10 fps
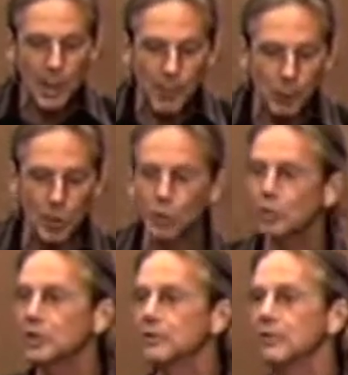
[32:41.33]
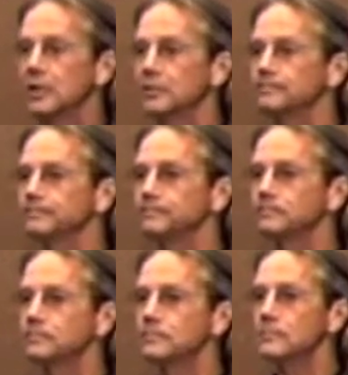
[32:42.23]
but we don't live in it.
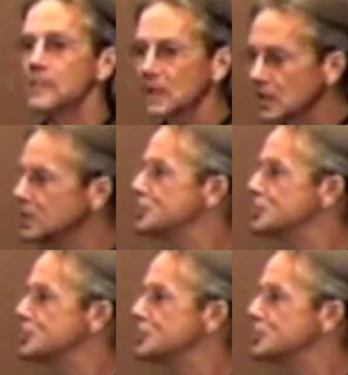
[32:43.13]
In